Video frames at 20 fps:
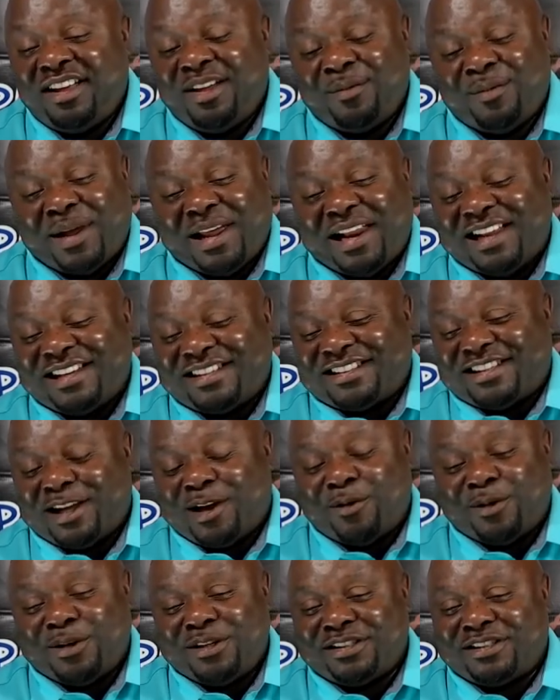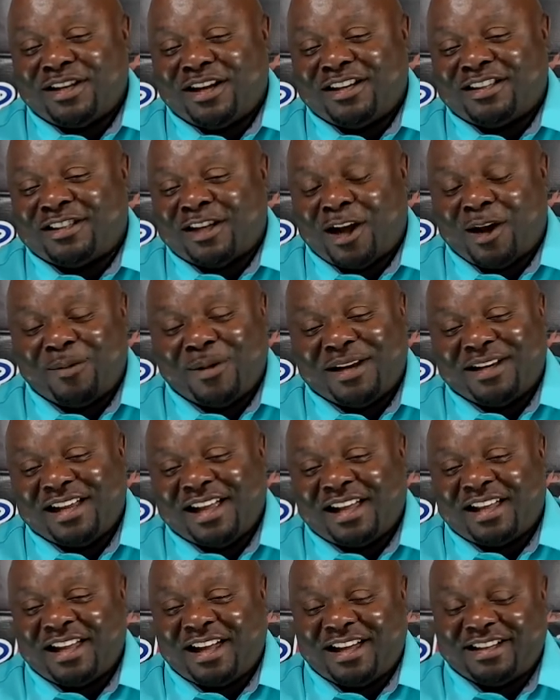man, that stuff, when you start talking about
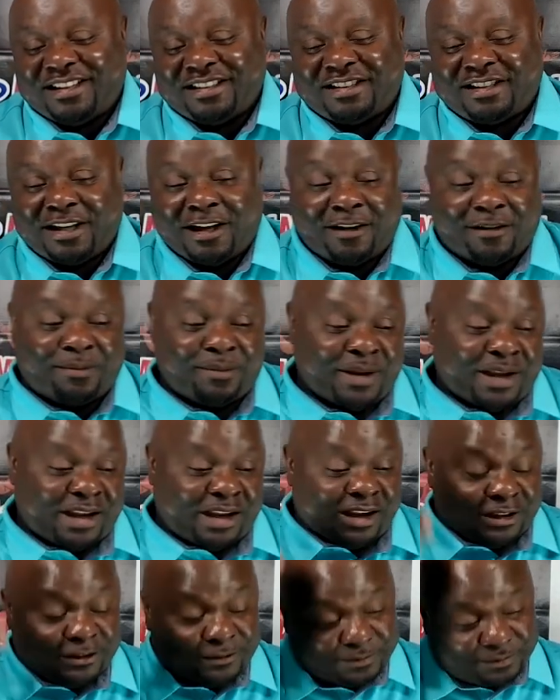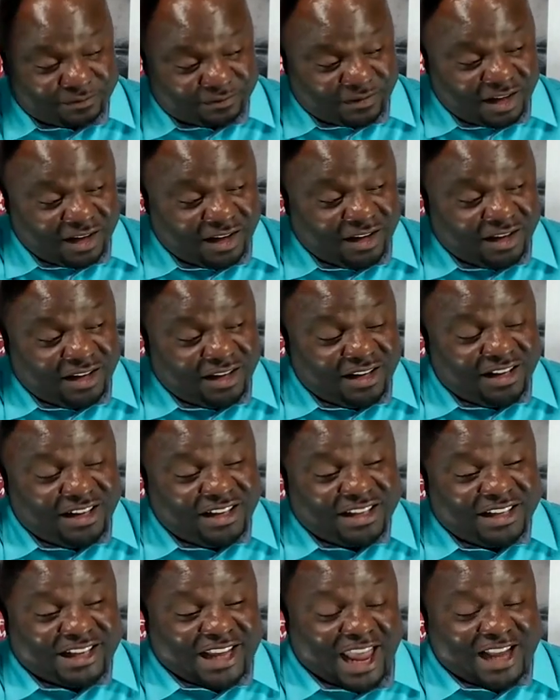that kind of stuff, man,
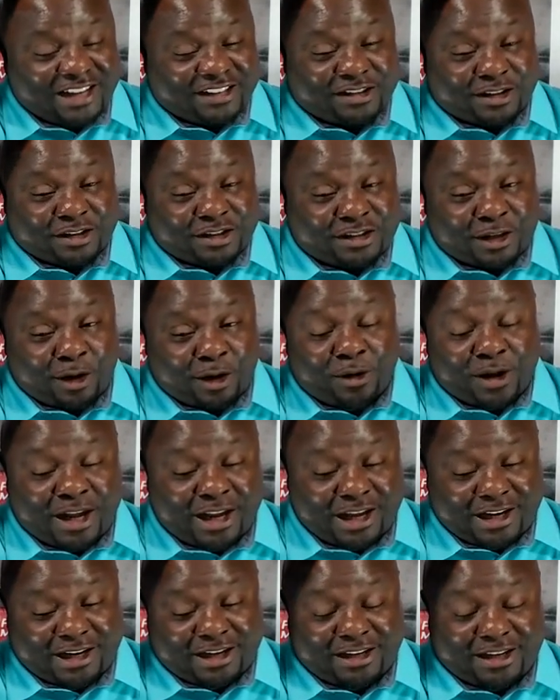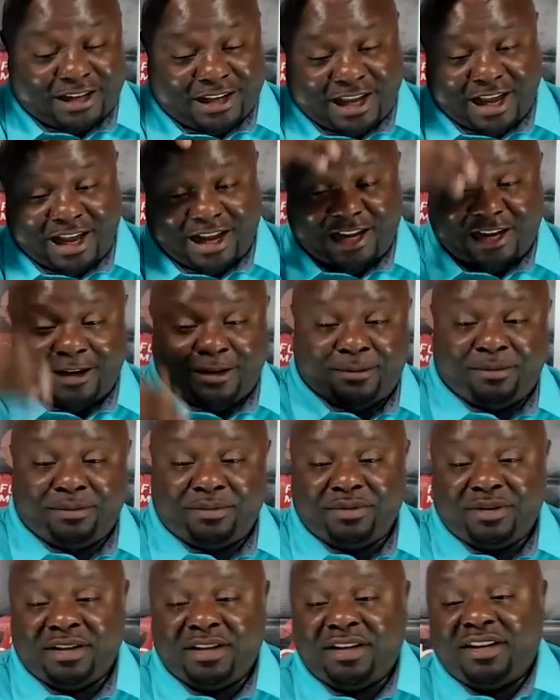cats are so ahead of the game.
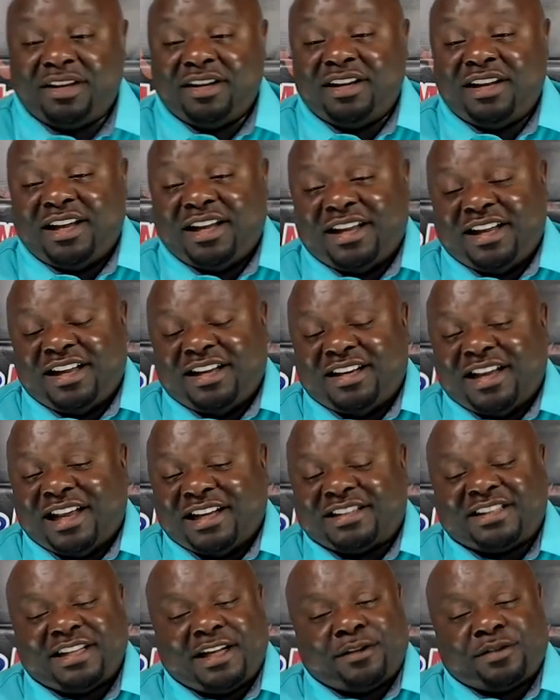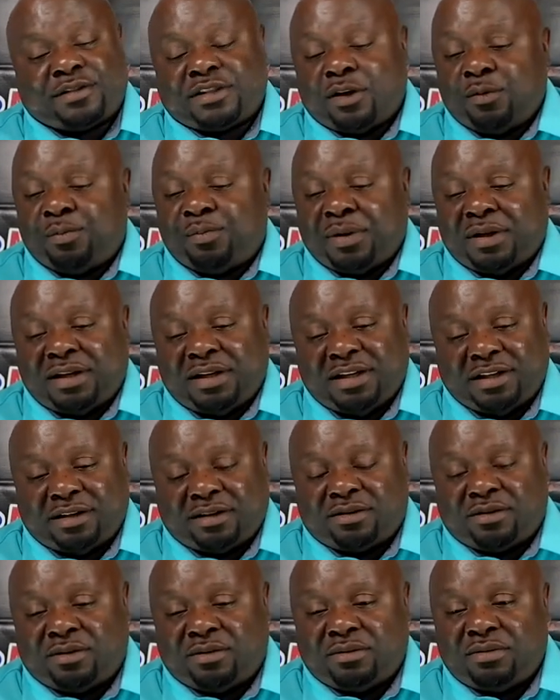That stuff's so
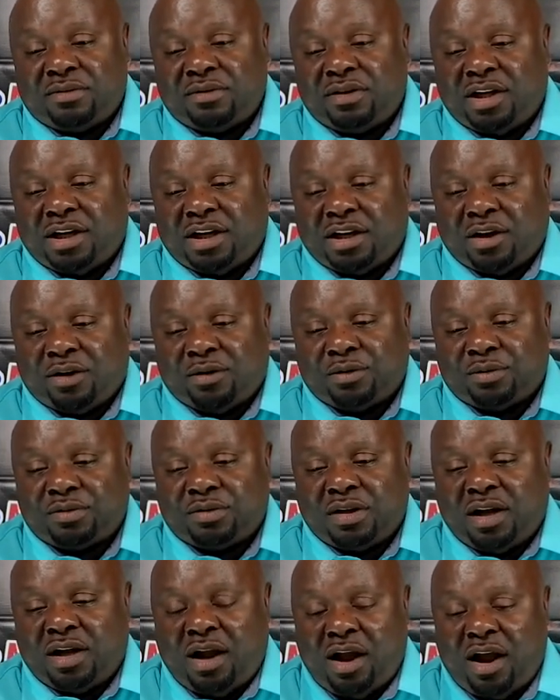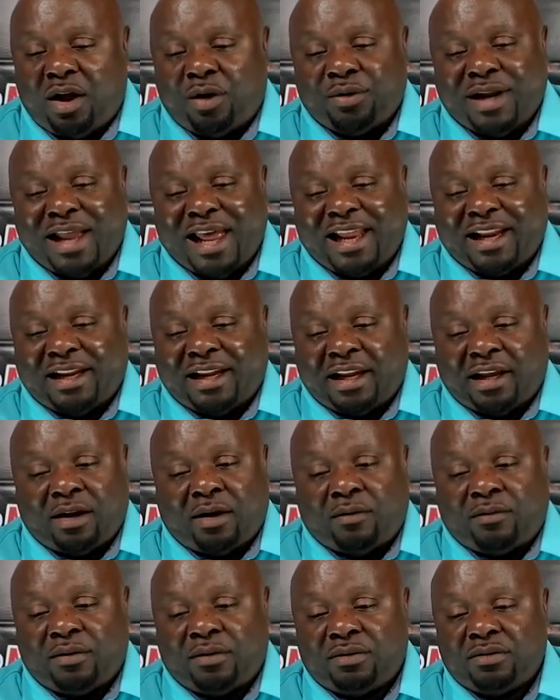political, you know, on that
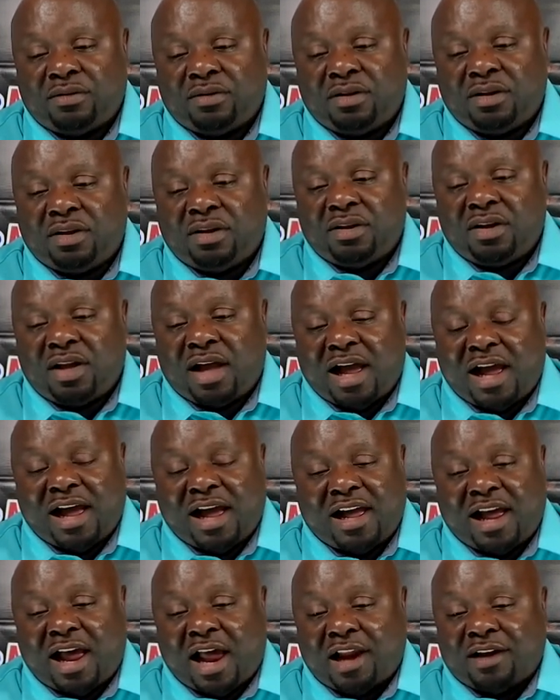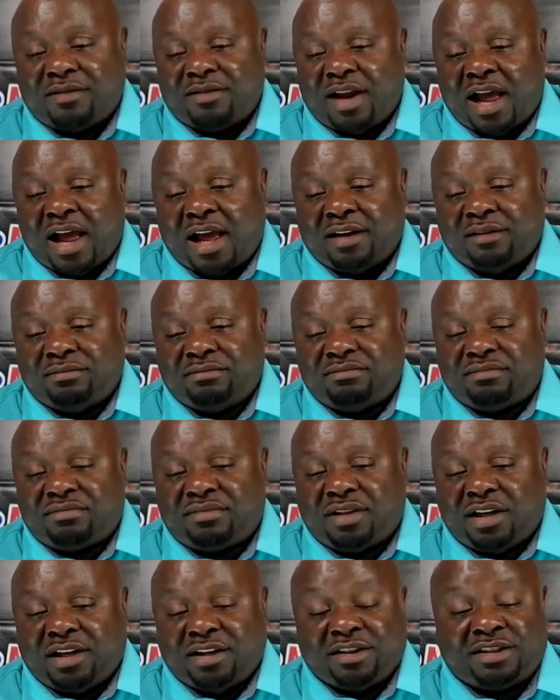level. I I, I
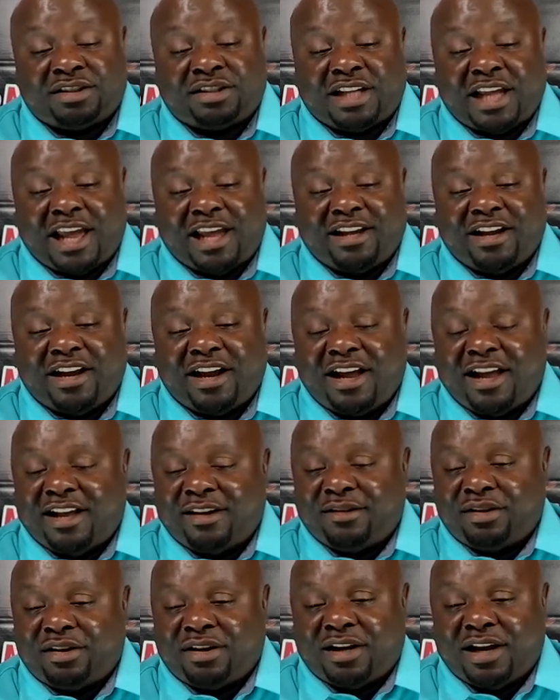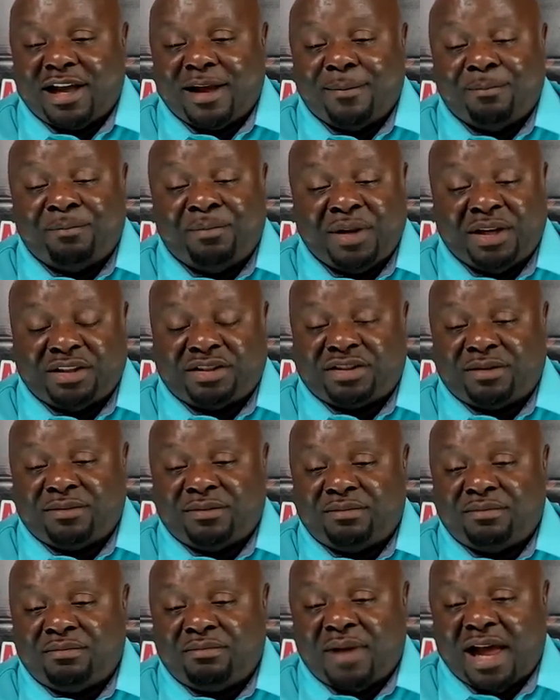understand your your
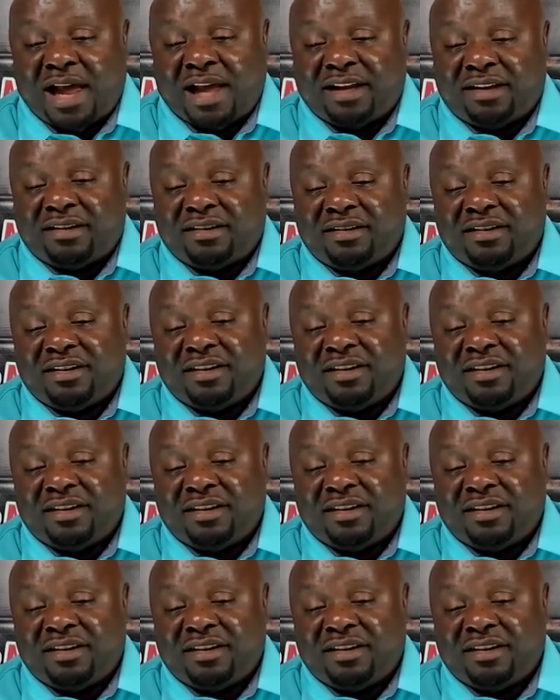ambition, Mike,